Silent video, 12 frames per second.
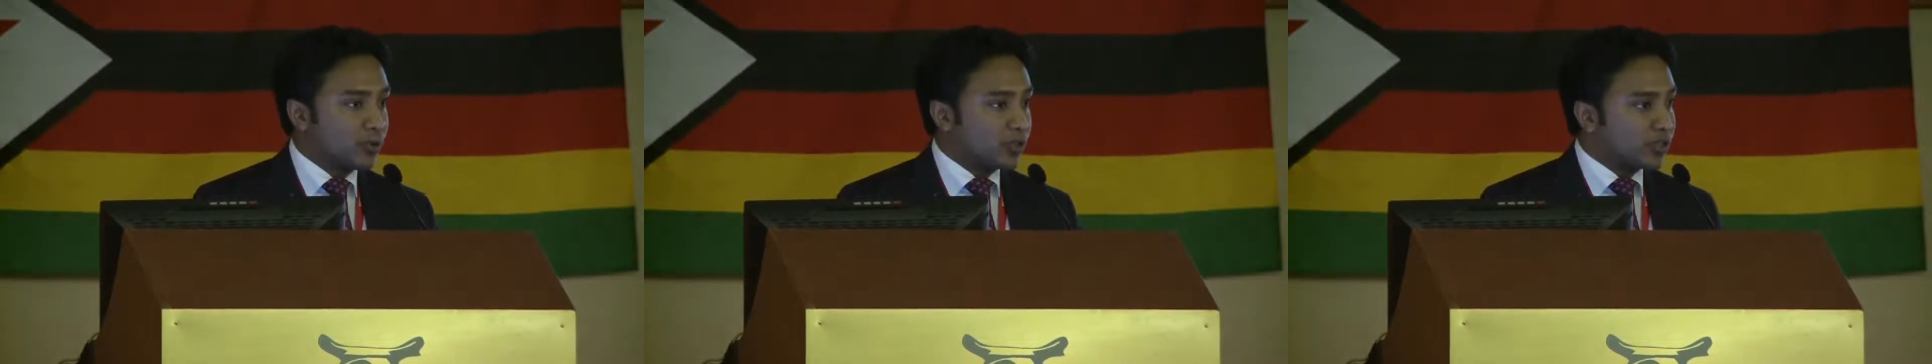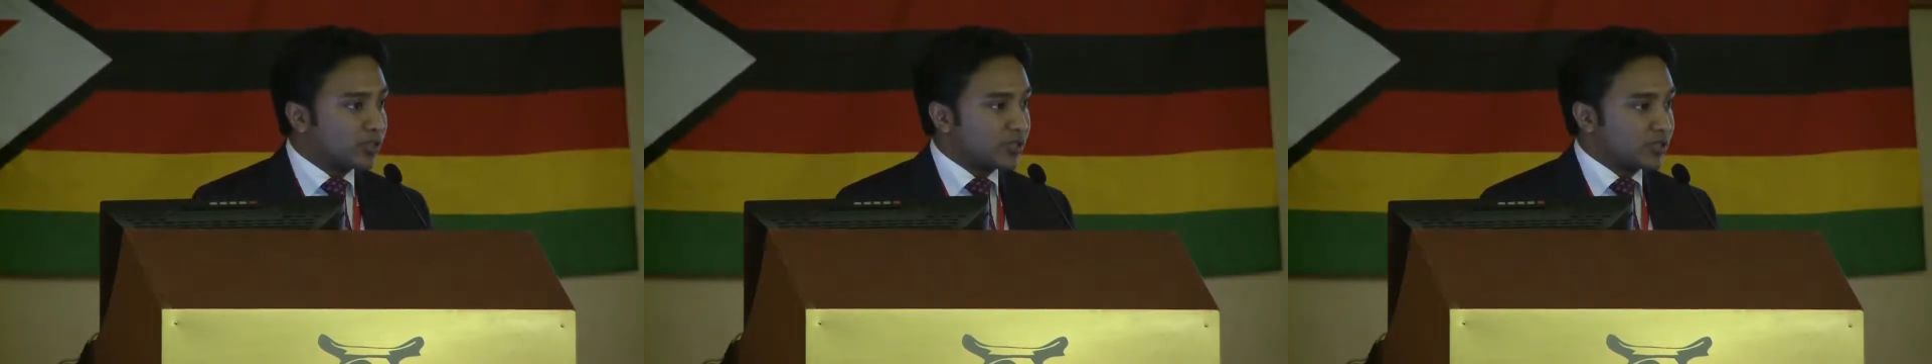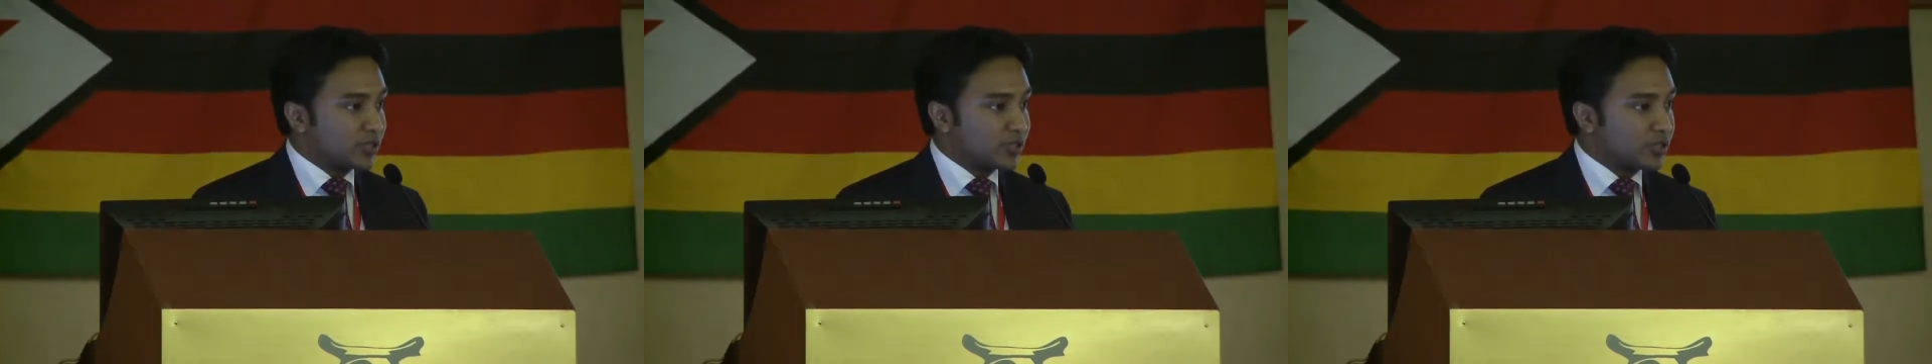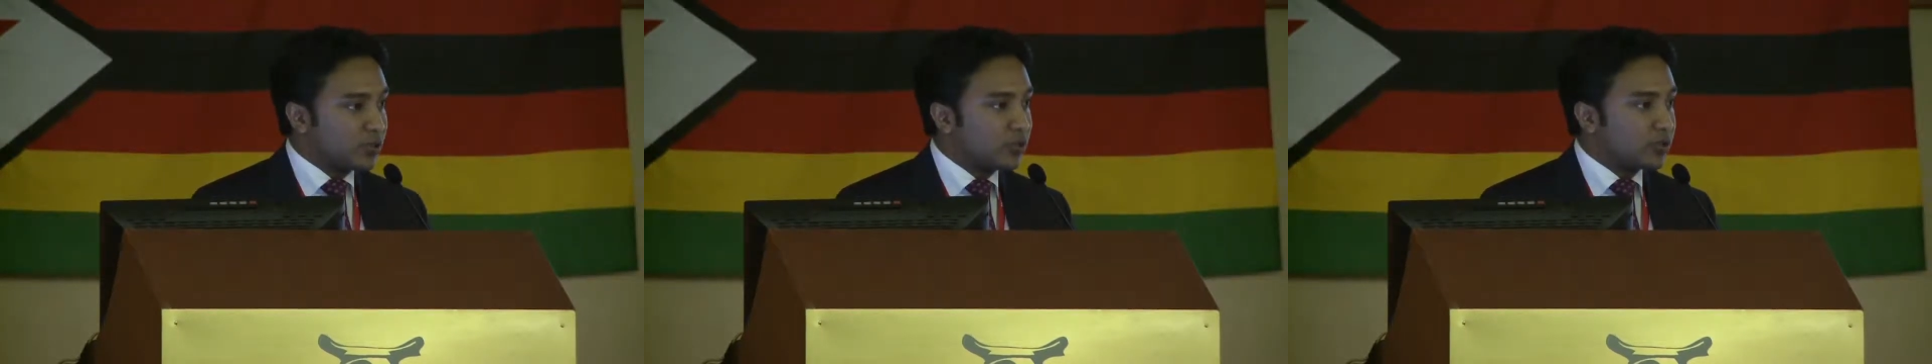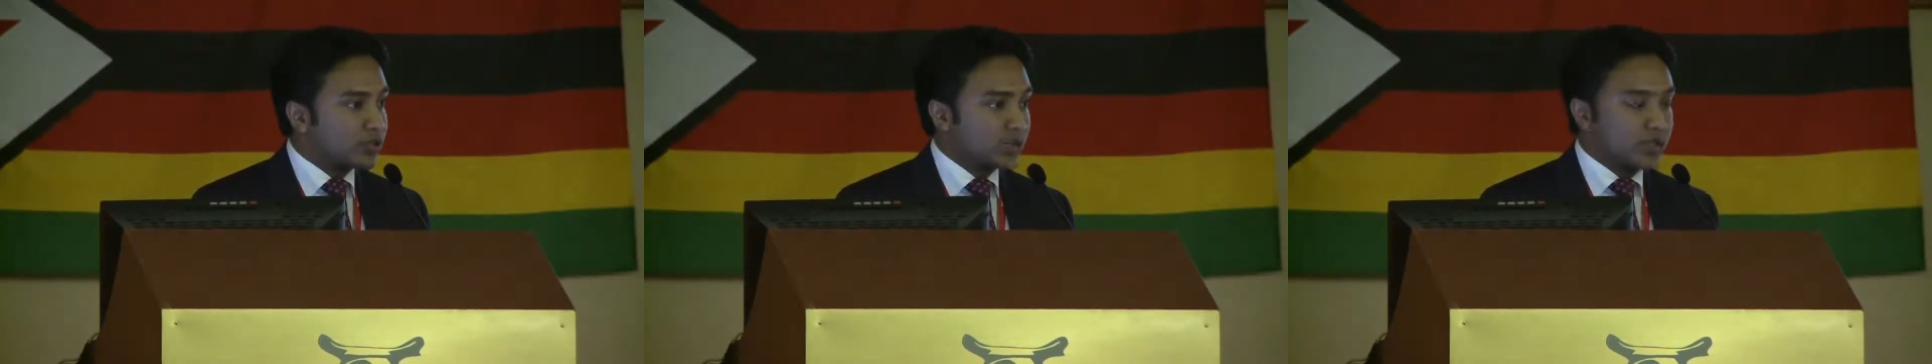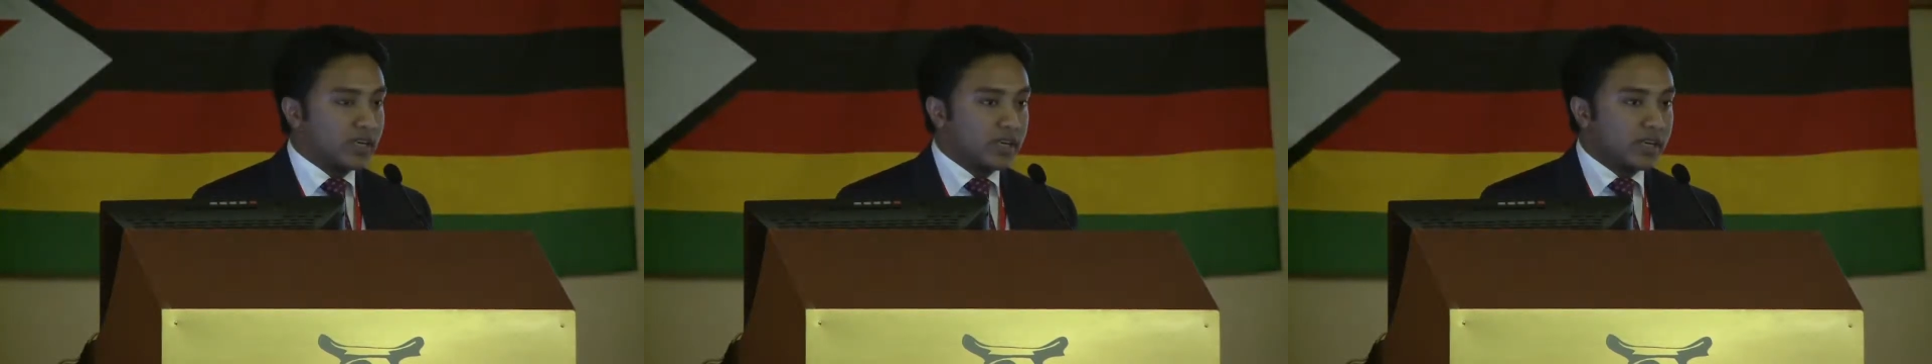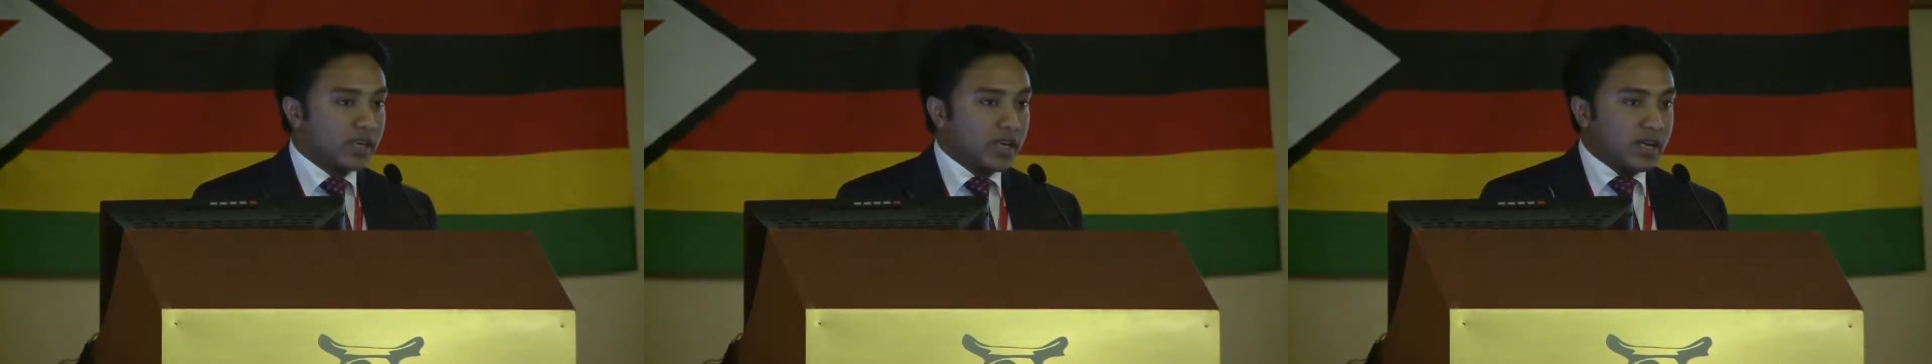processes in the school so that